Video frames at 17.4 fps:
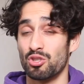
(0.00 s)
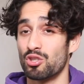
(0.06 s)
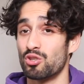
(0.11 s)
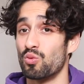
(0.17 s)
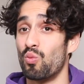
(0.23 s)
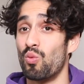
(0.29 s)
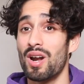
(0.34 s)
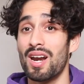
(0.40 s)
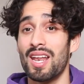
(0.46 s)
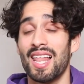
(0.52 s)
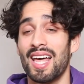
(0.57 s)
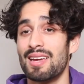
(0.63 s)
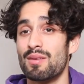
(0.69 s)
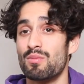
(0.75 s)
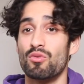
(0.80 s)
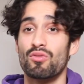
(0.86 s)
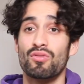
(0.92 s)
Just one
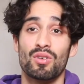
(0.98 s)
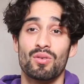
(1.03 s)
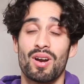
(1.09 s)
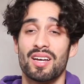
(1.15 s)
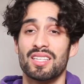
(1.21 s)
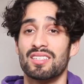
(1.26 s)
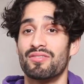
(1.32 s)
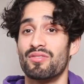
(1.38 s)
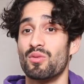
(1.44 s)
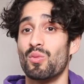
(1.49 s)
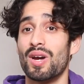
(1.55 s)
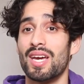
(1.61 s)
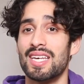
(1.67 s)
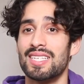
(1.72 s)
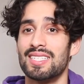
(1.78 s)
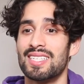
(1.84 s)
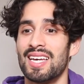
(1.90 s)
light moving around different
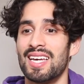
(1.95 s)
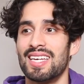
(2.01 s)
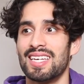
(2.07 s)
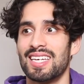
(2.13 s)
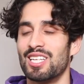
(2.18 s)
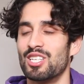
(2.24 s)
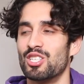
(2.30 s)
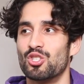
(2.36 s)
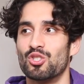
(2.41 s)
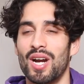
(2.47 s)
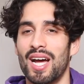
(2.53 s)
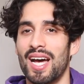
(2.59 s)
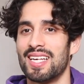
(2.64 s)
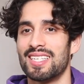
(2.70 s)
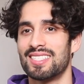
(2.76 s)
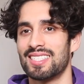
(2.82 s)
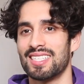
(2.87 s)
ways can
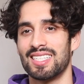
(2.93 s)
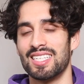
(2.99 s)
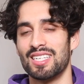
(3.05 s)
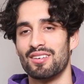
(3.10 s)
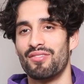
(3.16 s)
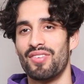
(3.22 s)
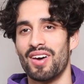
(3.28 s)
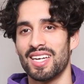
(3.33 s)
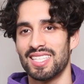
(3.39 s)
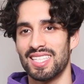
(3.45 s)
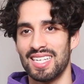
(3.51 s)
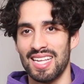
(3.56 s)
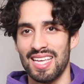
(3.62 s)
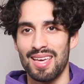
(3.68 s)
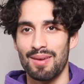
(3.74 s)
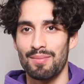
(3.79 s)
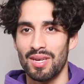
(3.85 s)
drastically affect an
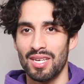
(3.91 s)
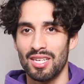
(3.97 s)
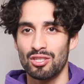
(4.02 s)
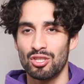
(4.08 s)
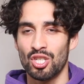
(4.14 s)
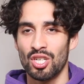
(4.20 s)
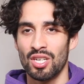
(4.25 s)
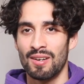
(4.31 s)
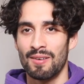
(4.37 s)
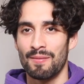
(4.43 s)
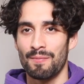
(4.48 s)
image